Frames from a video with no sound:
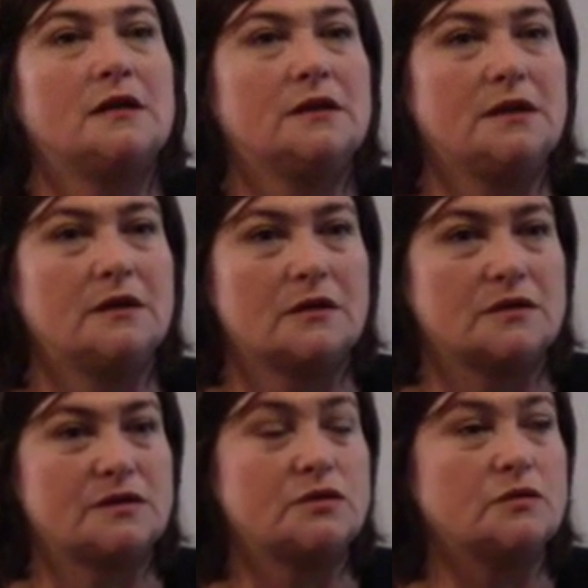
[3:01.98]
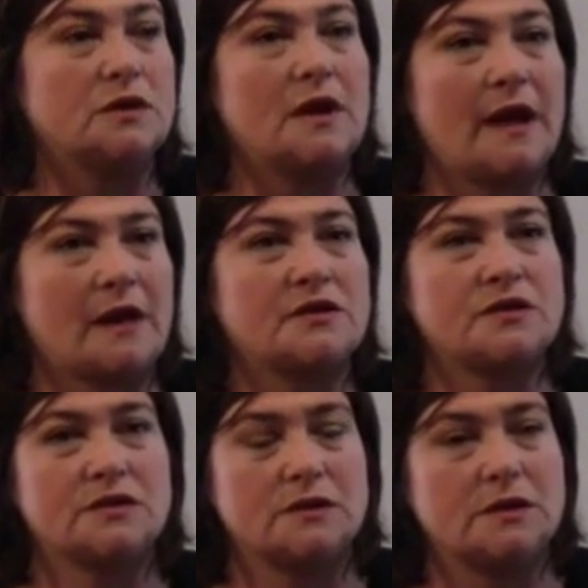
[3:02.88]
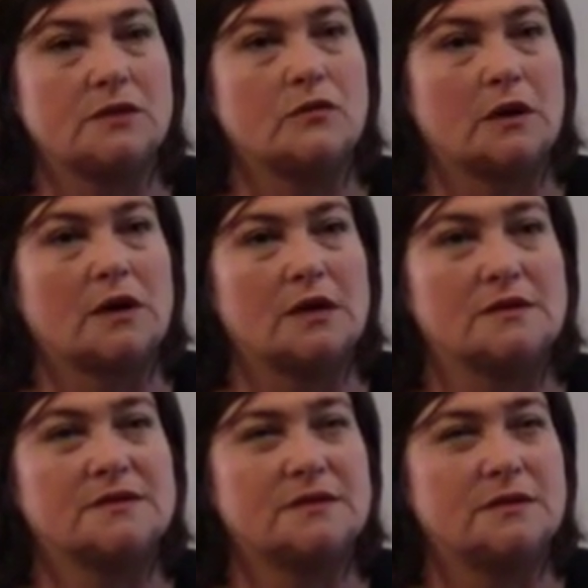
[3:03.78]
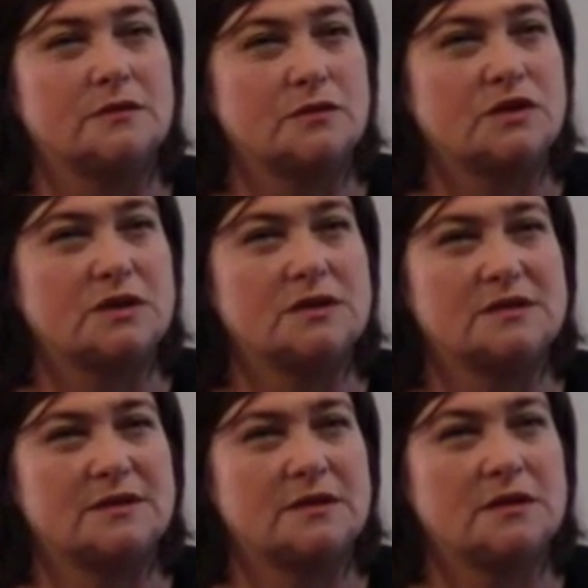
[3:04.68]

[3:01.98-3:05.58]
leaders who will actually work on solutions.